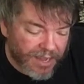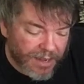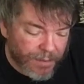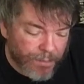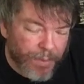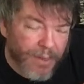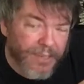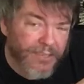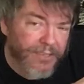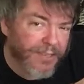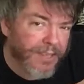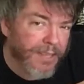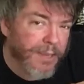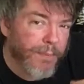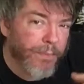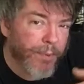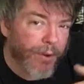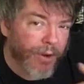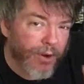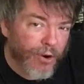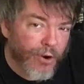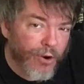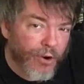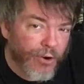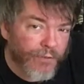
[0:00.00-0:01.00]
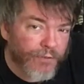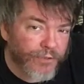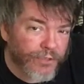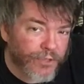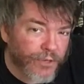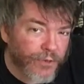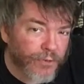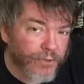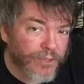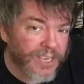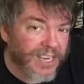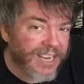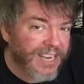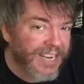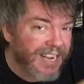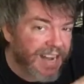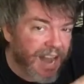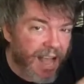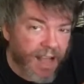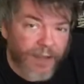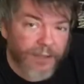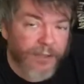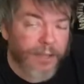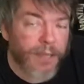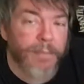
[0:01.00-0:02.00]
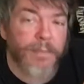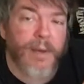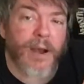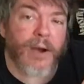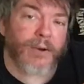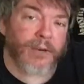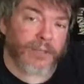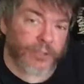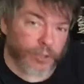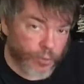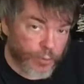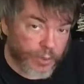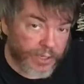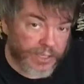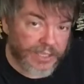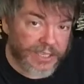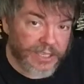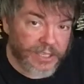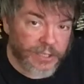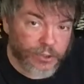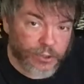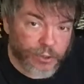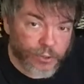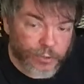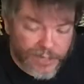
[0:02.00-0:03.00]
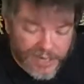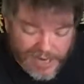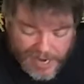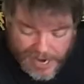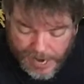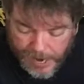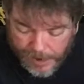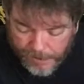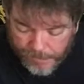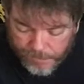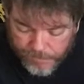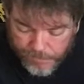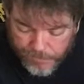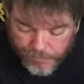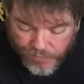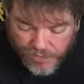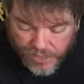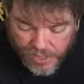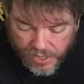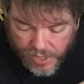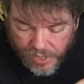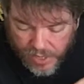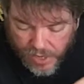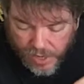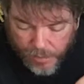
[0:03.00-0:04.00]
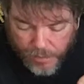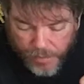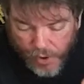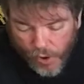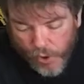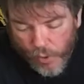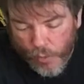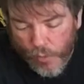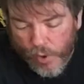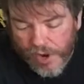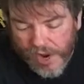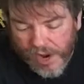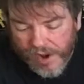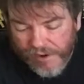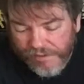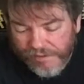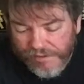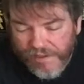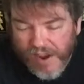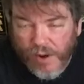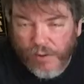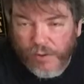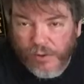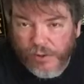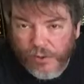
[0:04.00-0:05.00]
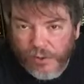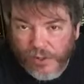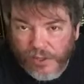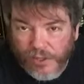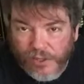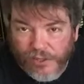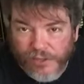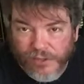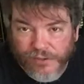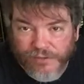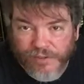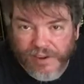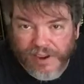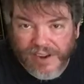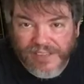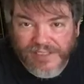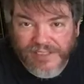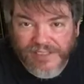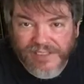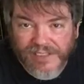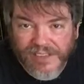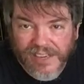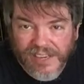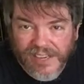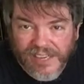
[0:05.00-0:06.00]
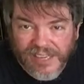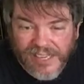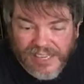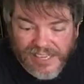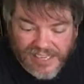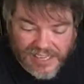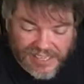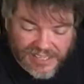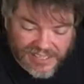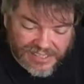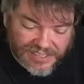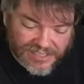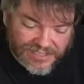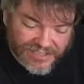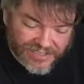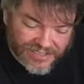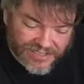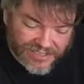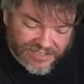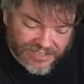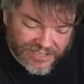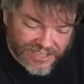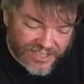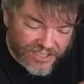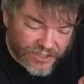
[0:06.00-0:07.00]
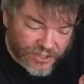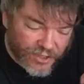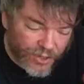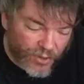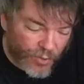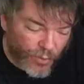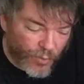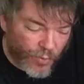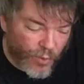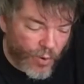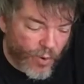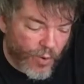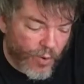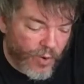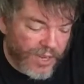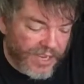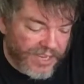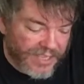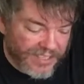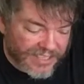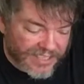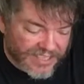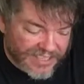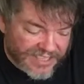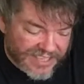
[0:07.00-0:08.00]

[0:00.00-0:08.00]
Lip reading: basically behooves you to knock them out as quickly as you can. Part of what I found during those fights is, since you're rolling the